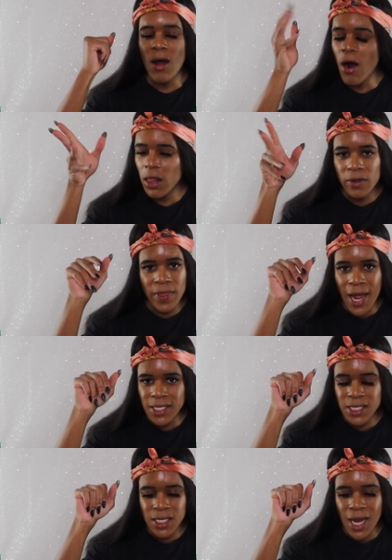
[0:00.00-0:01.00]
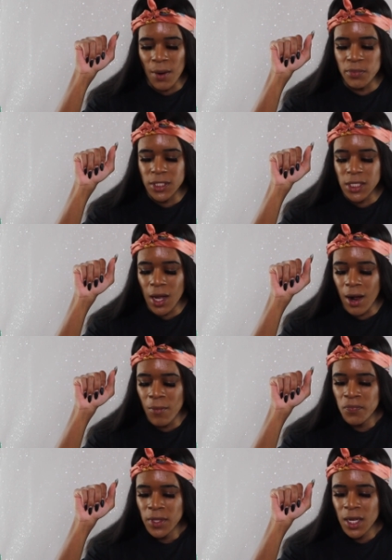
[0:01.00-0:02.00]
all of that type of
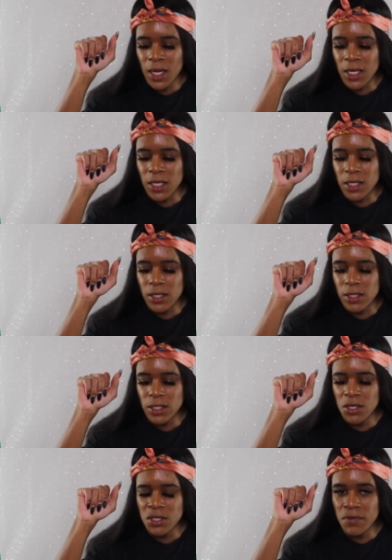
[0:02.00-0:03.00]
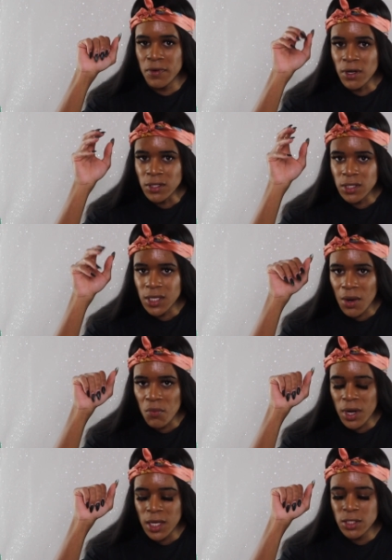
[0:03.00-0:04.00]
stuff, and she should feel some type
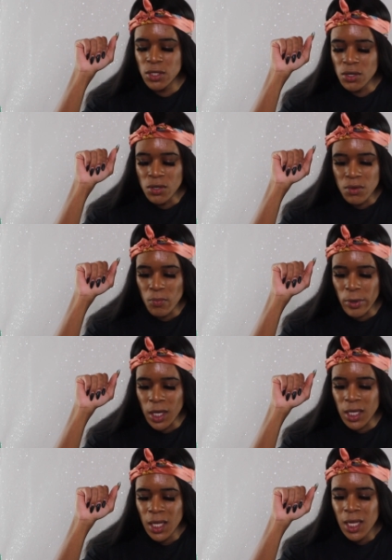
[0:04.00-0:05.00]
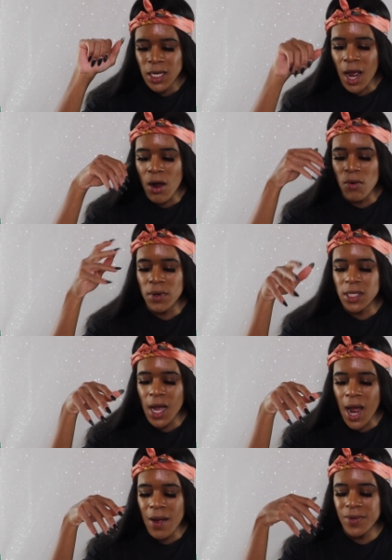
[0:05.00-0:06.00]
of way too. But now over
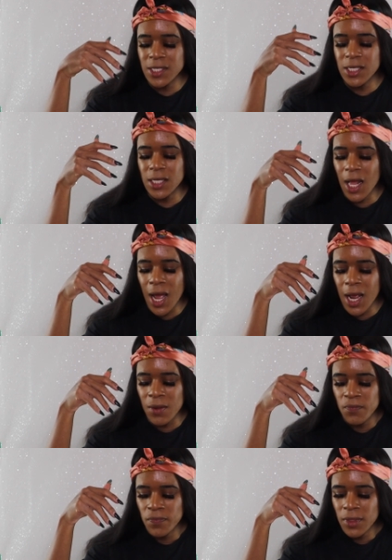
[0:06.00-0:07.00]
time, it's just like,